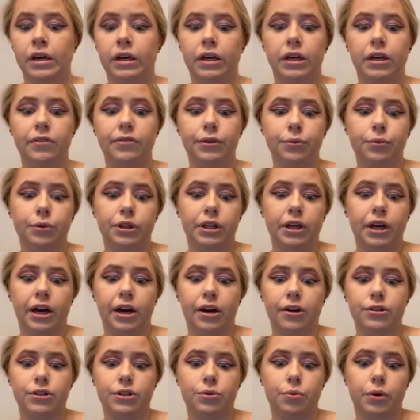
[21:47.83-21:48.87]
Even when the
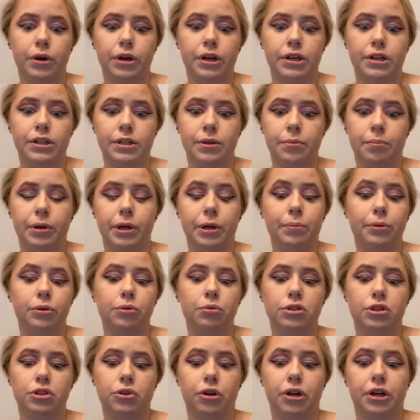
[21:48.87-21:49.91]
house was peopled
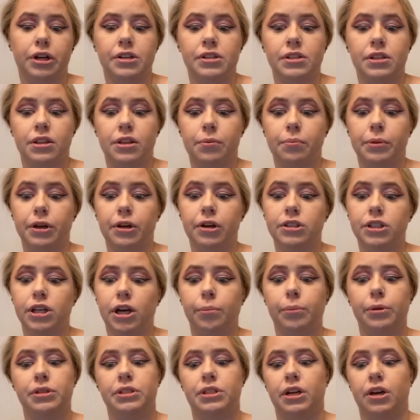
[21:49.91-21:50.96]
with tourists, the mirror atop
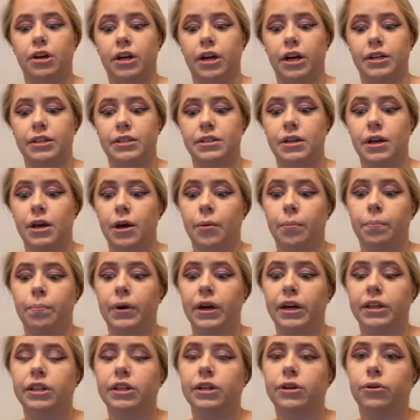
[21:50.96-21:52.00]
the staircase
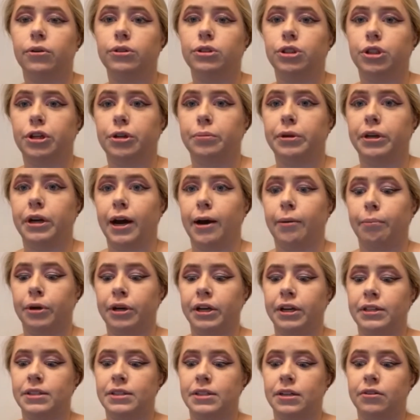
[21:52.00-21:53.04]
made the old gentleman
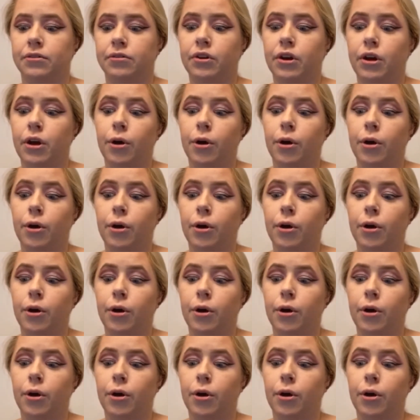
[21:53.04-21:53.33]
apprehensive.